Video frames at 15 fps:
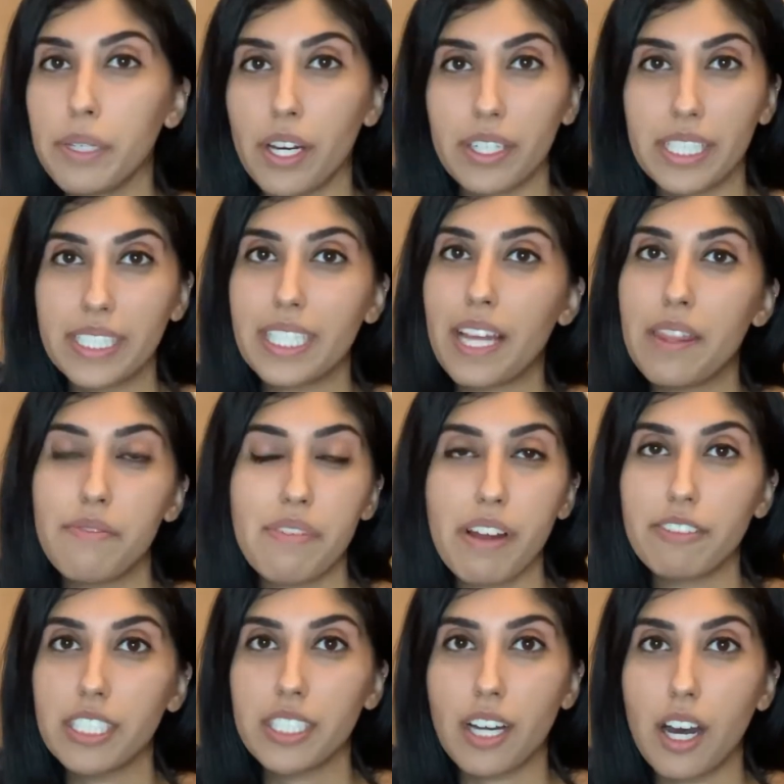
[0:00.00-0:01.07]
honest, at the
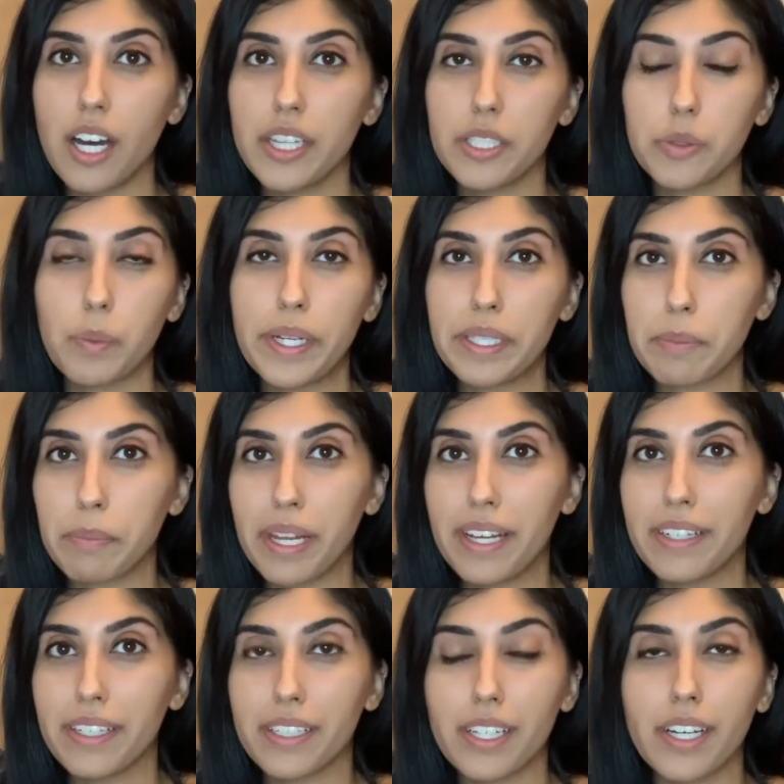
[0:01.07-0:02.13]
very start of this wedding
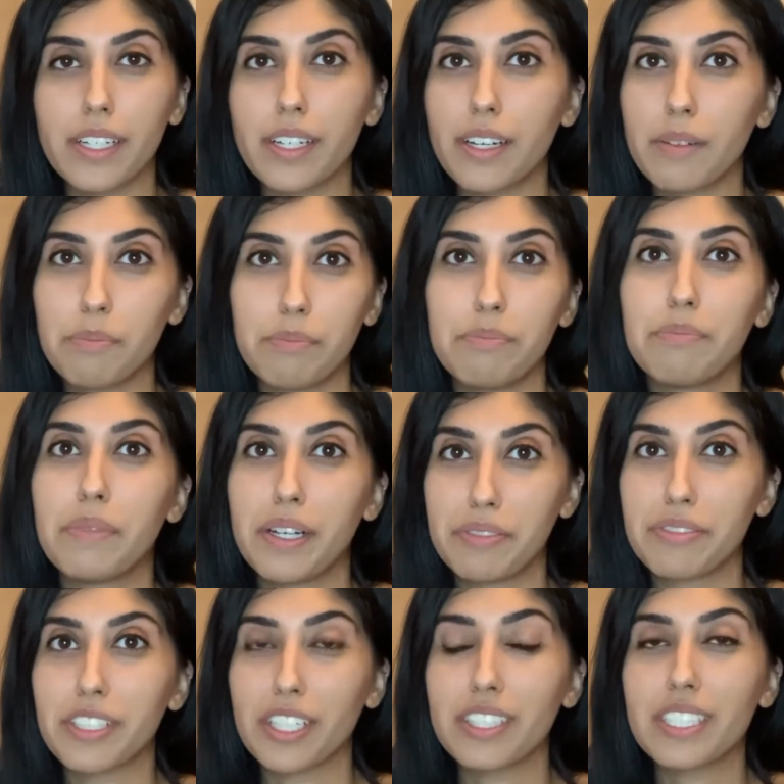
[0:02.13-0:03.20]
planning, like my
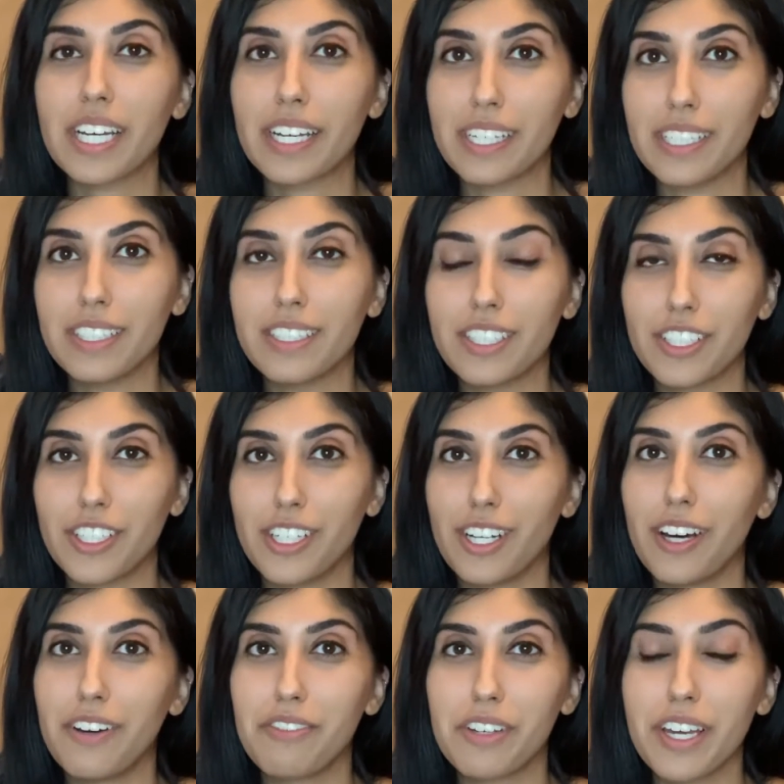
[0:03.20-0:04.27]
fiance, he's done a
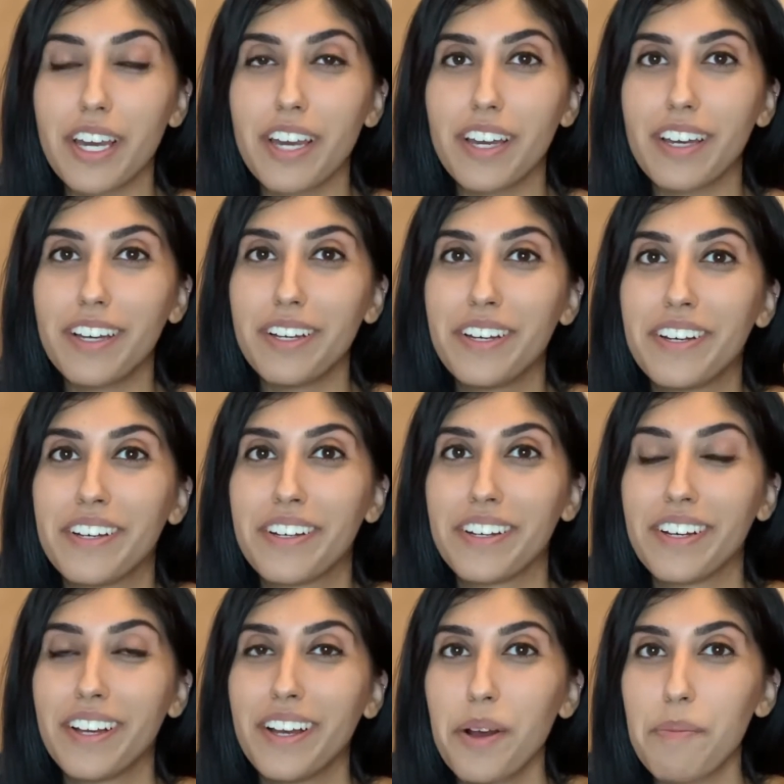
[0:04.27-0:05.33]
lot of it,
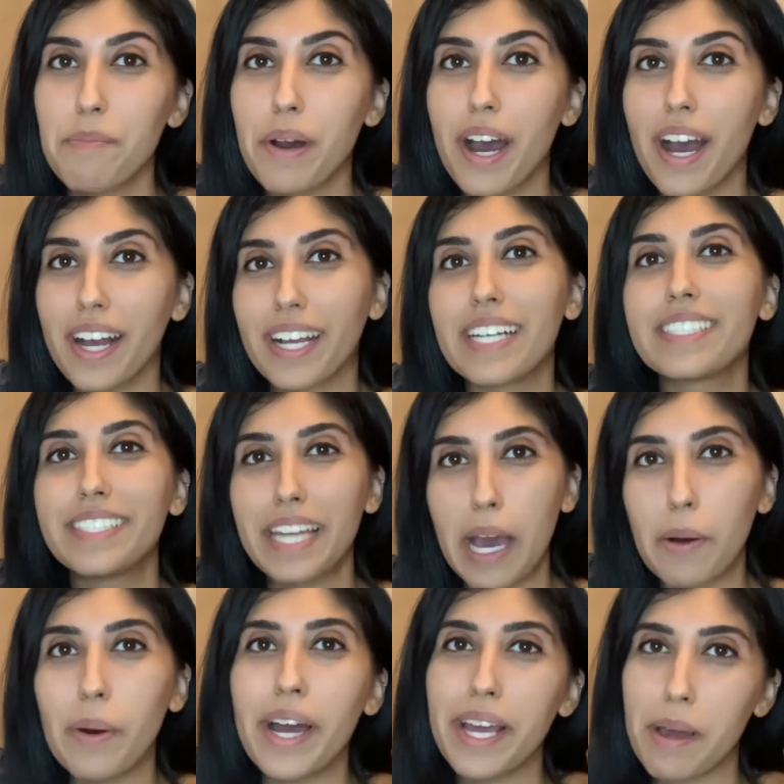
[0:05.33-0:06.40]
but I guess
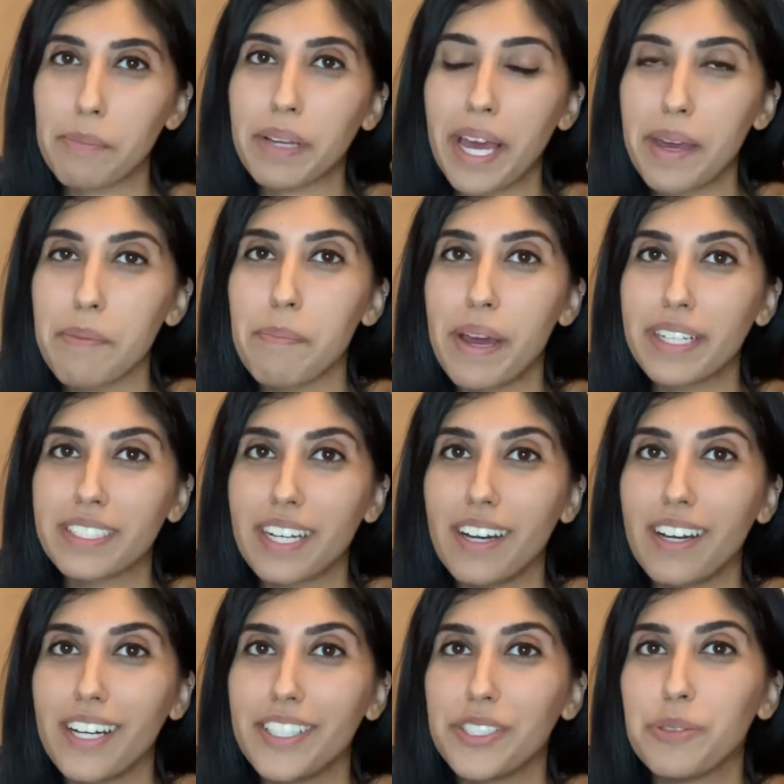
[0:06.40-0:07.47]
now I am getting better
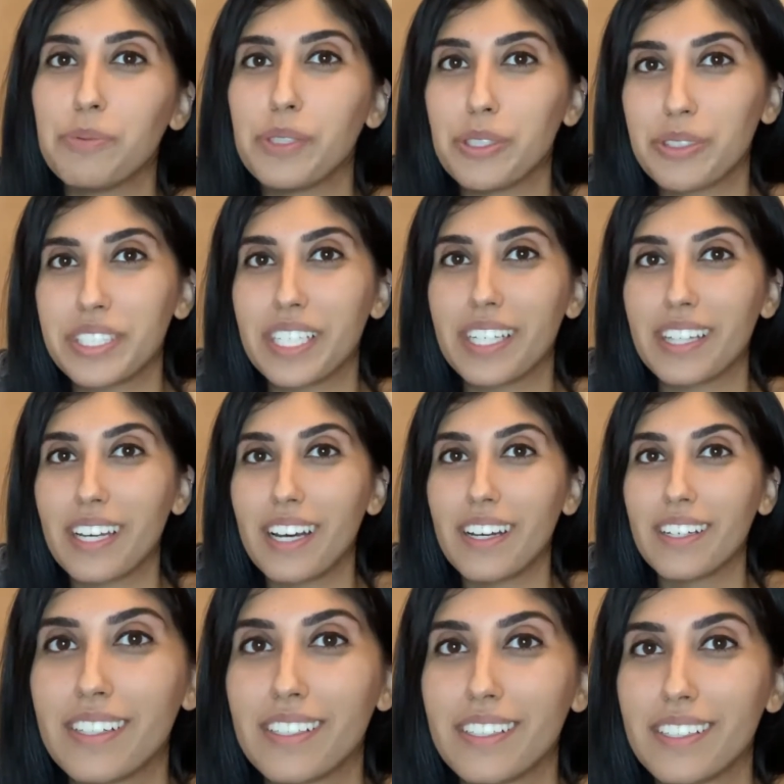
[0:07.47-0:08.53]
and you will see
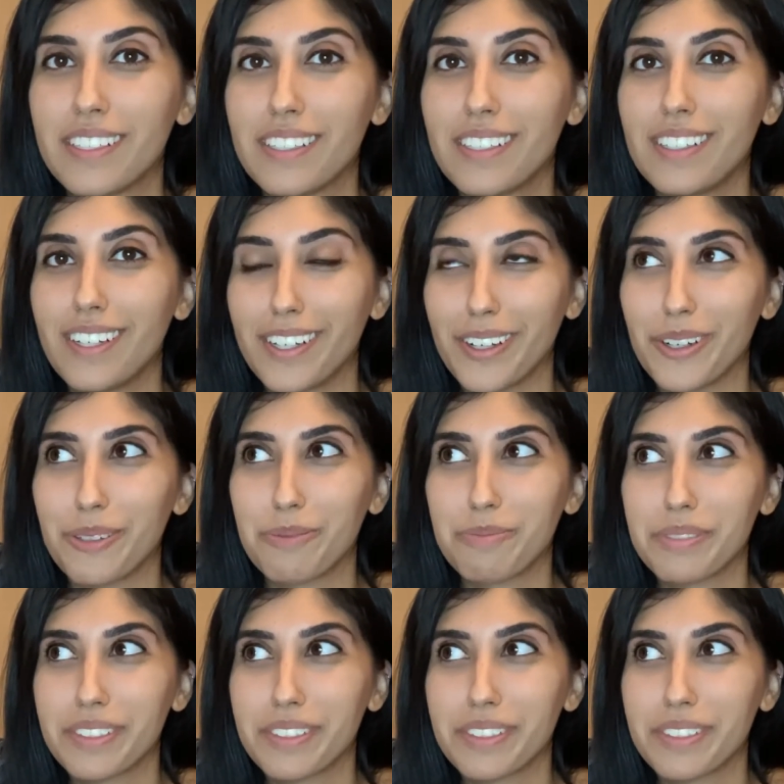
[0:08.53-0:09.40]
that, I hope.